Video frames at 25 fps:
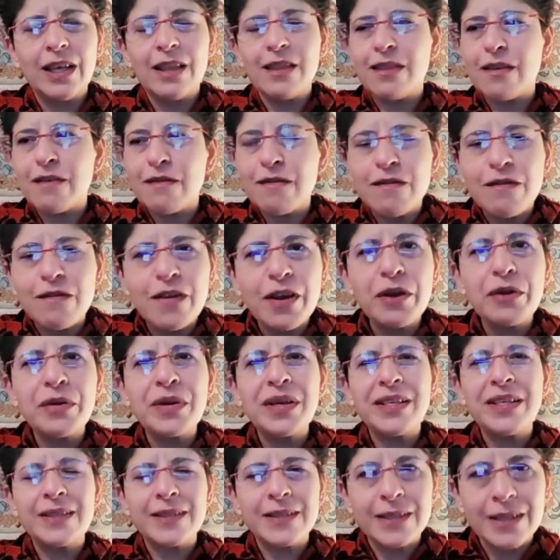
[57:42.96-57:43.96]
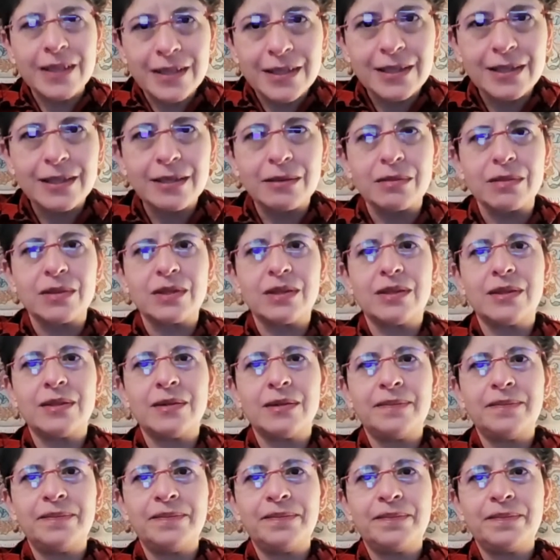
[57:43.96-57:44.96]
the very systems
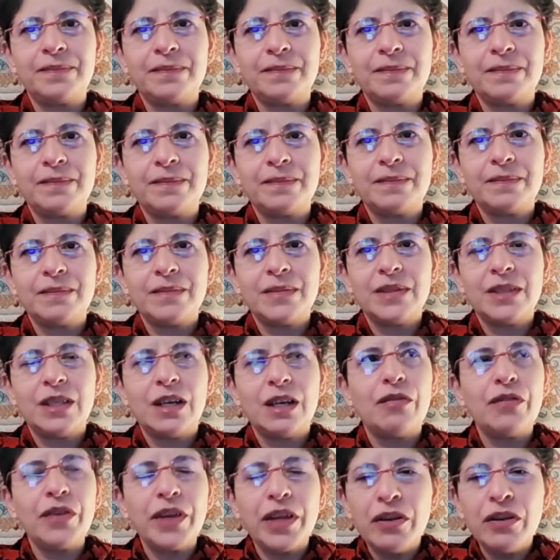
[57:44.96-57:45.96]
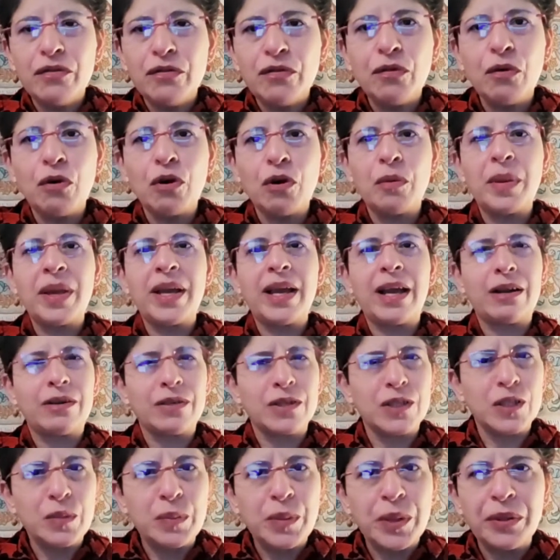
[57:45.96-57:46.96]
of informing our
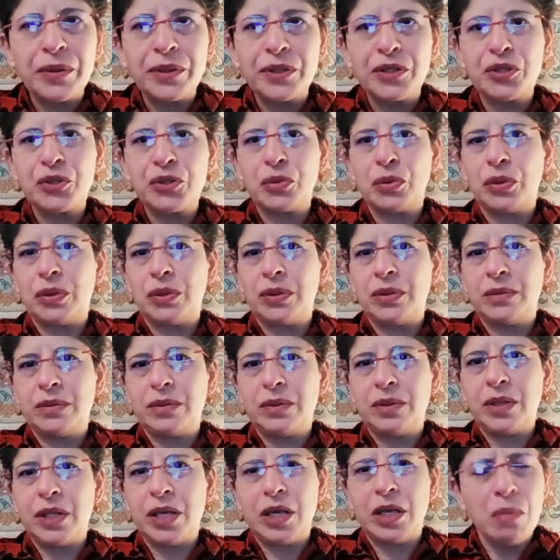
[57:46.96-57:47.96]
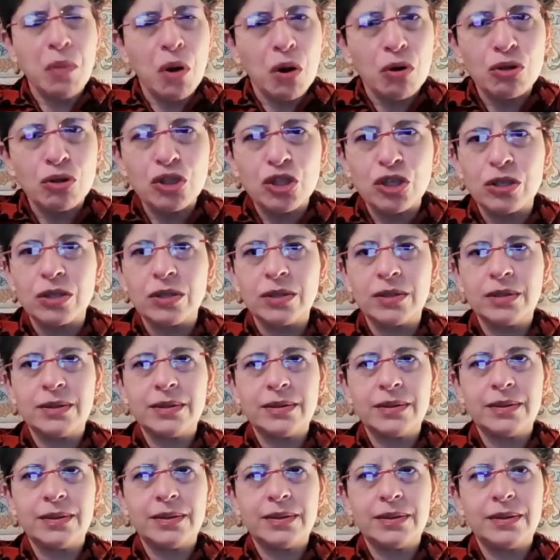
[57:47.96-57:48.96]
spiritual, emotional,
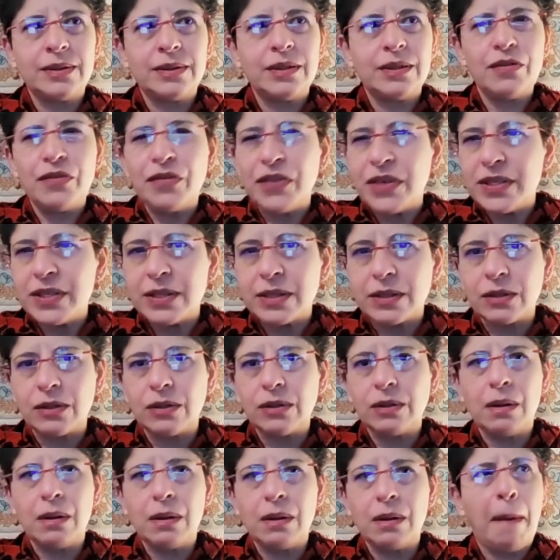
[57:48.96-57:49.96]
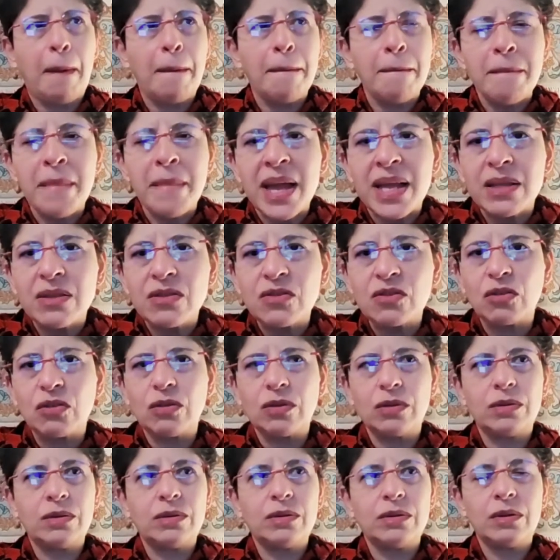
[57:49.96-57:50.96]
physical,
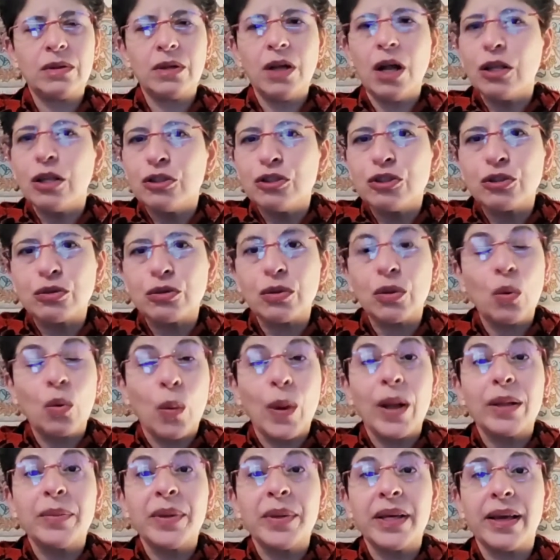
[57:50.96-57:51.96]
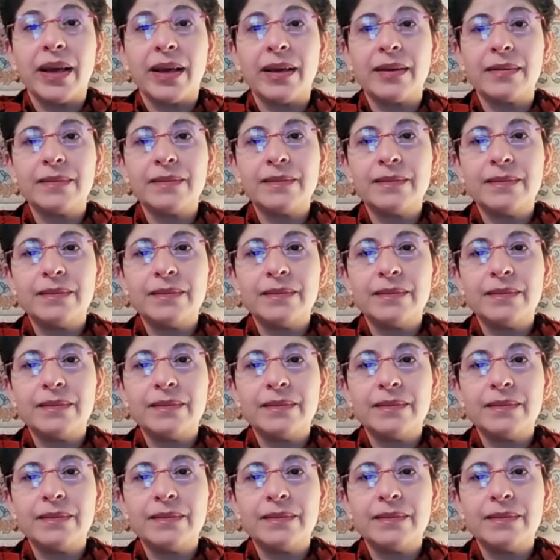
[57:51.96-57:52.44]
mental, cultural well-being?